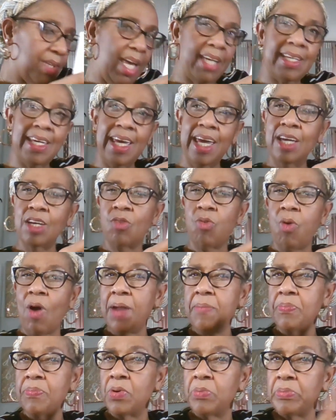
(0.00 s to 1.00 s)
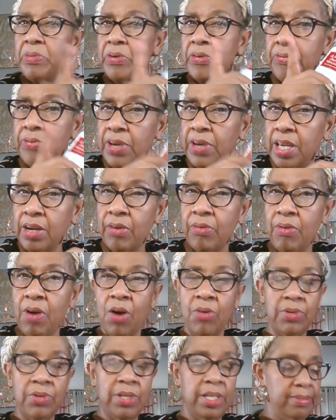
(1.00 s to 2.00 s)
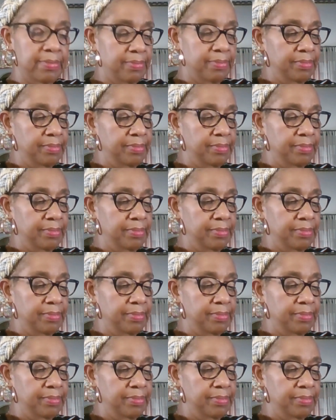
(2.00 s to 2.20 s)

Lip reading: can't quite put my finger on it.